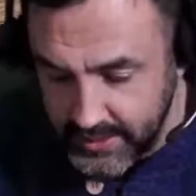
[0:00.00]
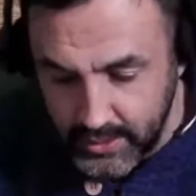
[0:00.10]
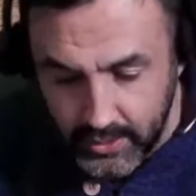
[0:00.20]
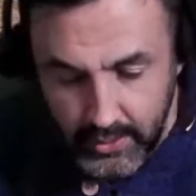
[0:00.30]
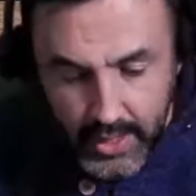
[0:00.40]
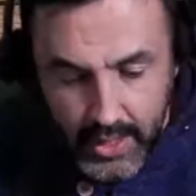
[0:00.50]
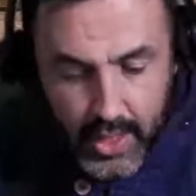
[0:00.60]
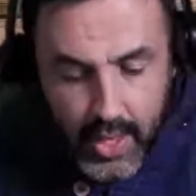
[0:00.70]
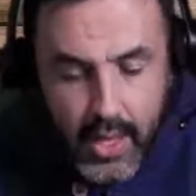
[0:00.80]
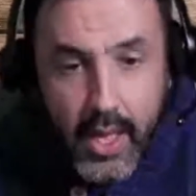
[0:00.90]
So
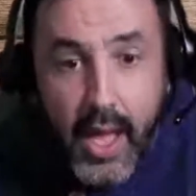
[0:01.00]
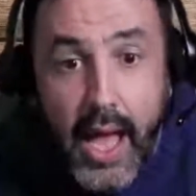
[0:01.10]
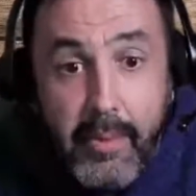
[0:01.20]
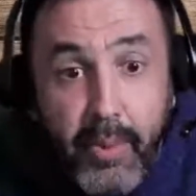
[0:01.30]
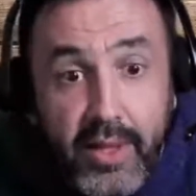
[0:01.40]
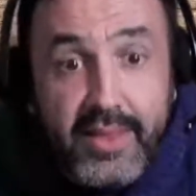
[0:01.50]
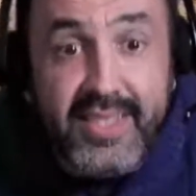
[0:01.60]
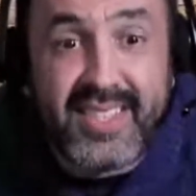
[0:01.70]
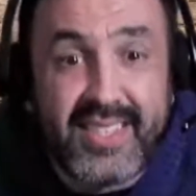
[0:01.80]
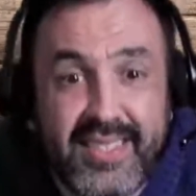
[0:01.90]
I bought
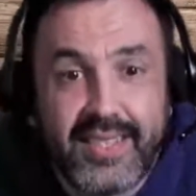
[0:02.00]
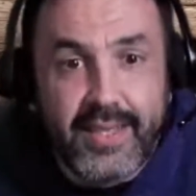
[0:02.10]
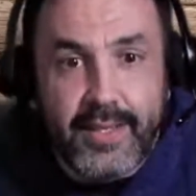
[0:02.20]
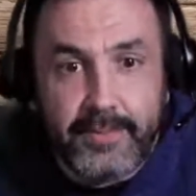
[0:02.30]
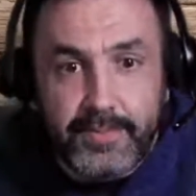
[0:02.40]
this